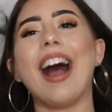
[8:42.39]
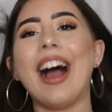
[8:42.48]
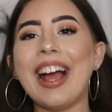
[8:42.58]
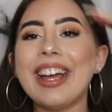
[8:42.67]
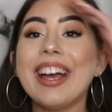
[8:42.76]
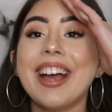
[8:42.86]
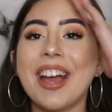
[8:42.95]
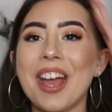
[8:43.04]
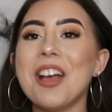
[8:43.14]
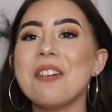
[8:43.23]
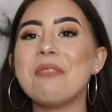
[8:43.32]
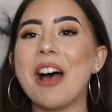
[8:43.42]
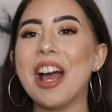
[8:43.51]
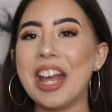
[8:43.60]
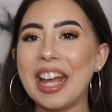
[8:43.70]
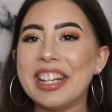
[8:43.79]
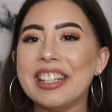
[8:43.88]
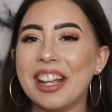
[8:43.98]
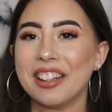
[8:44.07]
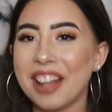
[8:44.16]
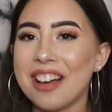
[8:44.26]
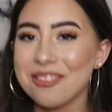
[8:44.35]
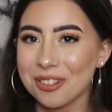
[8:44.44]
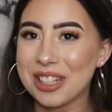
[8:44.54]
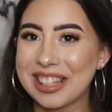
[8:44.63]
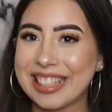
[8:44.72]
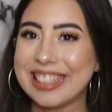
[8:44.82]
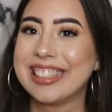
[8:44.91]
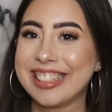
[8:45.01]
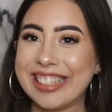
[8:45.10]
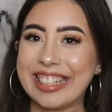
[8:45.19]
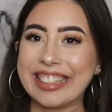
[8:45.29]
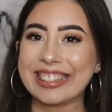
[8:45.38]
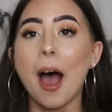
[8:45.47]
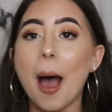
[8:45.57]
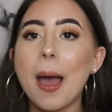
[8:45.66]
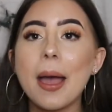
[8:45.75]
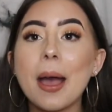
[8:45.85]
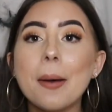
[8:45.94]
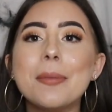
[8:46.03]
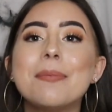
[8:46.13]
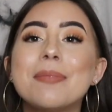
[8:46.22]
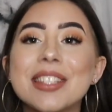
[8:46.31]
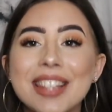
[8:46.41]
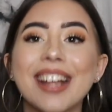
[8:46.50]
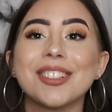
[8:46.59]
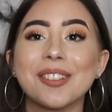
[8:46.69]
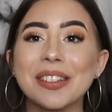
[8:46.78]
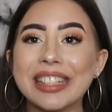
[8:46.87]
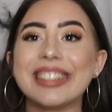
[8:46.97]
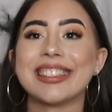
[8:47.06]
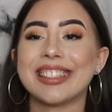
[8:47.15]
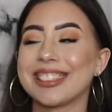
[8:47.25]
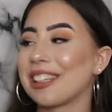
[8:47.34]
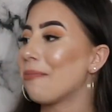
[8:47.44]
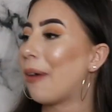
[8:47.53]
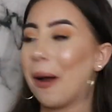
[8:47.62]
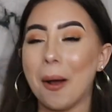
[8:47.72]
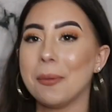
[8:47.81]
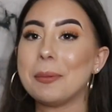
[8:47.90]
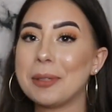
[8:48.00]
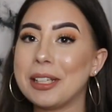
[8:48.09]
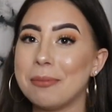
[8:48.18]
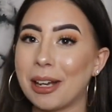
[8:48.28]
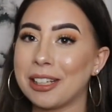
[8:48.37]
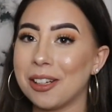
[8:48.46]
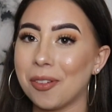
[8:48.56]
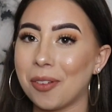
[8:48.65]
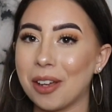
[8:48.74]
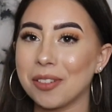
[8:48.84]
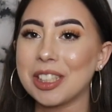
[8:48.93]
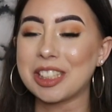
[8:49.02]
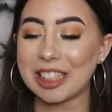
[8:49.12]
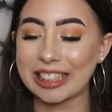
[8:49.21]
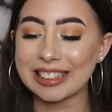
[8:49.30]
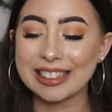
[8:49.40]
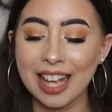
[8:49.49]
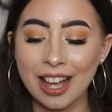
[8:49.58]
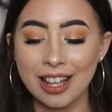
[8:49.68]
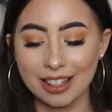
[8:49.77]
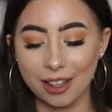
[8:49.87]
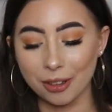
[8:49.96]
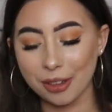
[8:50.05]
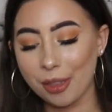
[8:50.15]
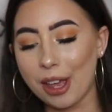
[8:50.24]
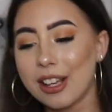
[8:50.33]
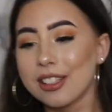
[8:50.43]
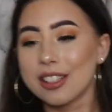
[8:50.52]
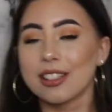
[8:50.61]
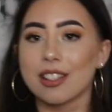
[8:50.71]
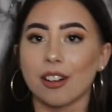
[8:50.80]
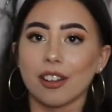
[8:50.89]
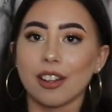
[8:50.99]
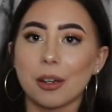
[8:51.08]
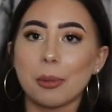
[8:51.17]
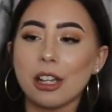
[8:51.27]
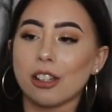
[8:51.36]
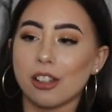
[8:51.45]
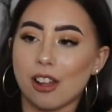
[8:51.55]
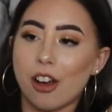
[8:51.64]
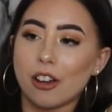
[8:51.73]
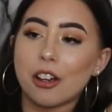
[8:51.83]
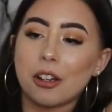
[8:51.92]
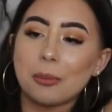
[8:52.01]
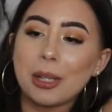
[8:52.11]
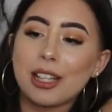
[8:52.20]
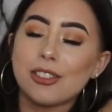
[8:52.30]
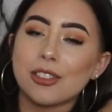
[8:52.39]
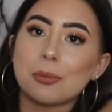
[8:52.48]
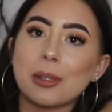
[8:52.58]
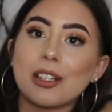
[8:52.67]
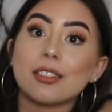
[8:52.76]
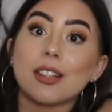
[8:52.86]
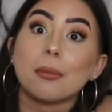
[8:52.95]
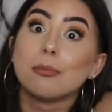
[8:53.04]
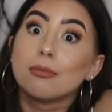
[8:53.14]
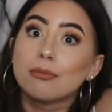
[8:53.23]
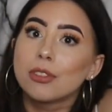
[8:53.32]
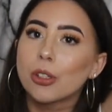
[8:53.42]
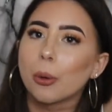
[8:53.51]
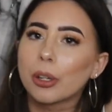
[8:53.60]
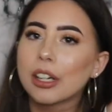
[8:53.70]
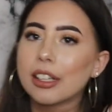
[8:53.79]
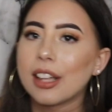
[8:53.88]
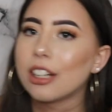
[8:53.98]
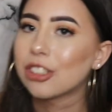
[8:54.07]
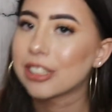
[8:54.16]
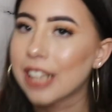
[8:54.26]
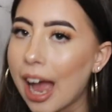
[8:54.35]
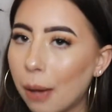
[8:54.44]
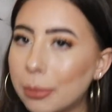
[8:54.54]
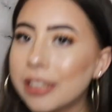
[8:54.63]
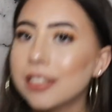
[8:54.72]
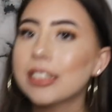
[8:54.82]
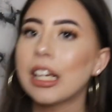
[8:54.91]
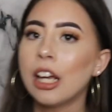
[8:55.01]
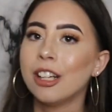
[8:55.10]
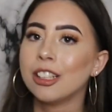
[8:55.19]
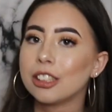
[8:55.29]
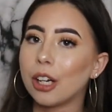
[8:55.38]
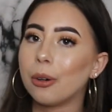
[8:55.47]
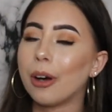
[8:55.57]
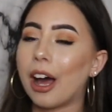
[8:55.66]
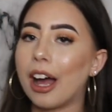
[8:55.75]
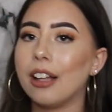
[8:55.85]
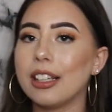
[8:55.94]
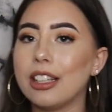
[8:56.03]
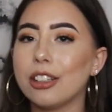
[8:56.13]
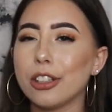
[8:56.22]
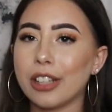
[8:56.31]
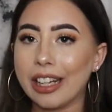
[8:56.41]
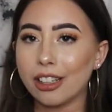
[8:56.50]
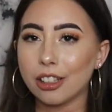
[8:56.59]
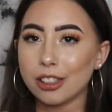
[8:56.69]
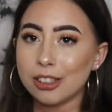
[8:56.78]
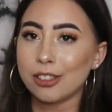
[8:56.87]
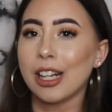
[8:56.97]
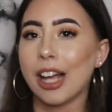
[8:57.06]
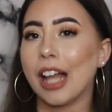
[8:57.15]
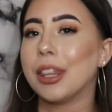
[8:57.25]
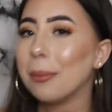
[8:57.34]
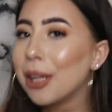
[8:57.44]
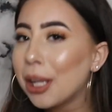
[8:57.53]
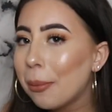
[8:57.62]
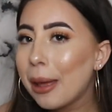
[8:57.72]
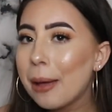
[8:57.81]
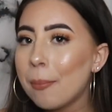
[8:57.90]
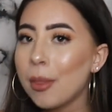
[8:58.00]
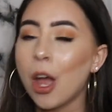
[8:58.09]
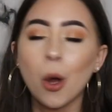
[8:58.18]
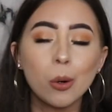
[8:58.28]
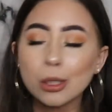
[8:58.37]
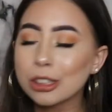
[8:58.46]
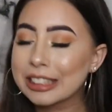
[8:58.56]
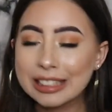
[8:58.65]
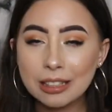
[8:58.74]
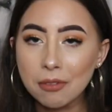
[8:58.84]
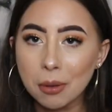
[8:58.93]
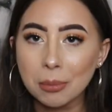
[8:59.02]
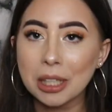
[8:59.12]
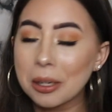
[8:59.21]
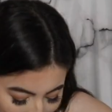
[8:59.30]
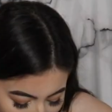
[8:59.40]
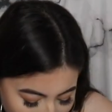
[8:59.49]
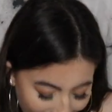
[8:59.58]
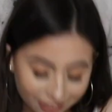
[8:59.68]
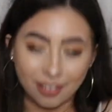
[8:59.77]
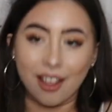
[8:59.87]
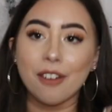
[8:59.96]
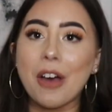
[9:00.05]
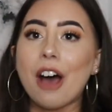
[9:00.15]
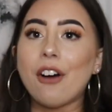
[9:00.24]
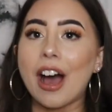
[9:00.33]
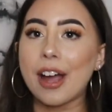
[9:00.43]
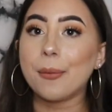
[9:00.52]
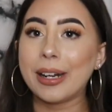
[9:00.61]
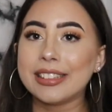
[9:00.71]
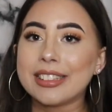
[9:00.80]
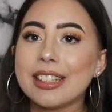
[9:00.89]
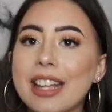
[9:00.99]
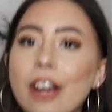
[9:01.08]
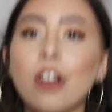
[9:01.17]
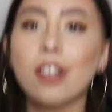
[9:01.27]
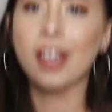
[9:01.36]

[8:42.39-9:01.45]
I am in love with these jeans. I am obsessed with these. These are probably my new favorite jeans. The only thing is, is they're a little bit long on me just because I'm short and that just happens. So I'll either like cut them a little bit or just leave them, you know? But I love how high-waisted they are.